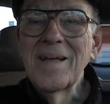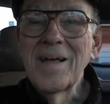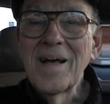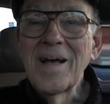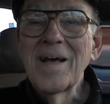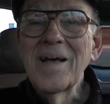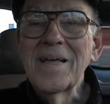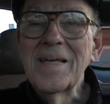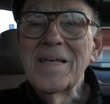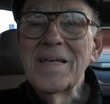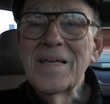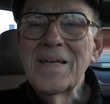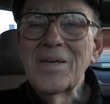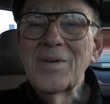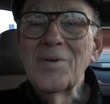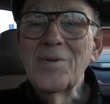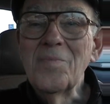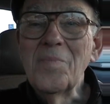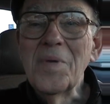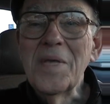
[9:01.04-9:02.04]
I
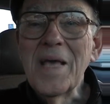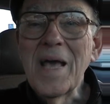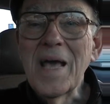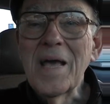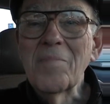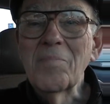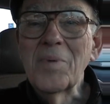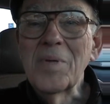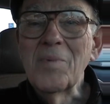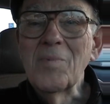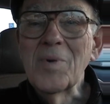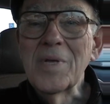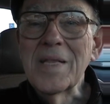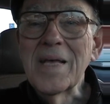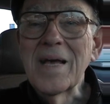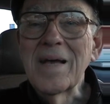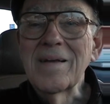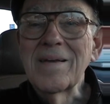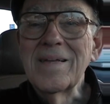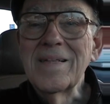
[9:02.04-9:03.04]
could be happy
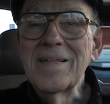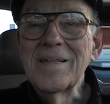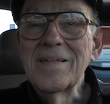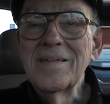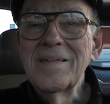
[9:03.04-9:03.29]
without it.